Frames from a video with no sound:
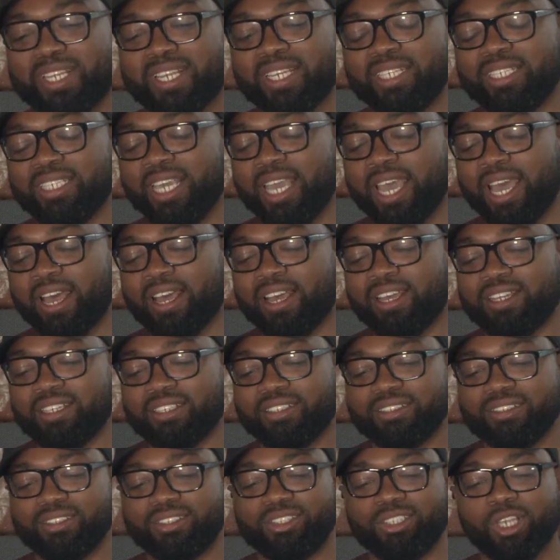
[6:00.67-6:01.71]
Yeah.
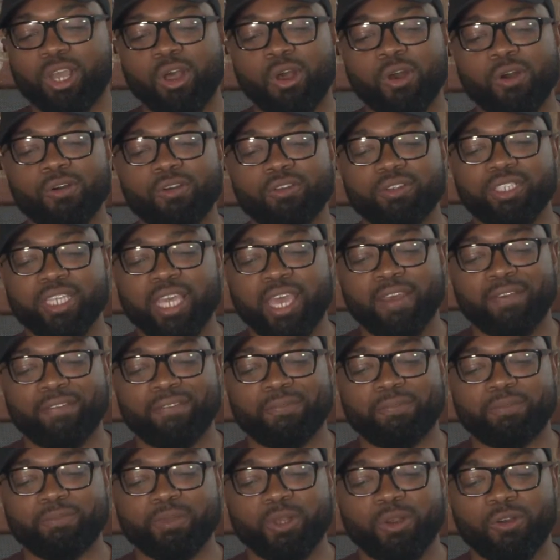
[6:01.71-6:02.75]
So
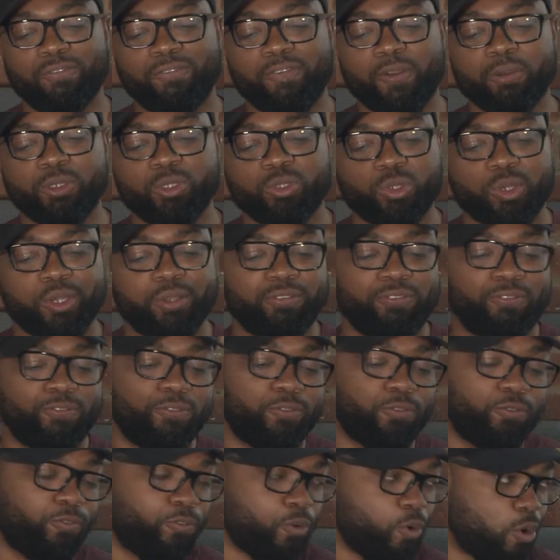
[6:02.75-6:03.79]
on February
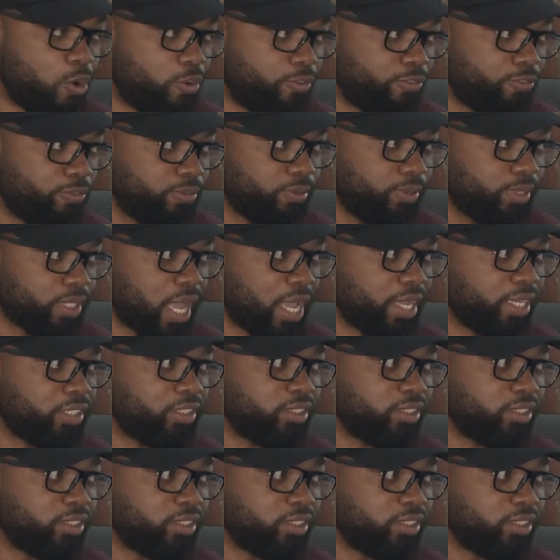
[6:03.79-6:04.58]
24th, Tiger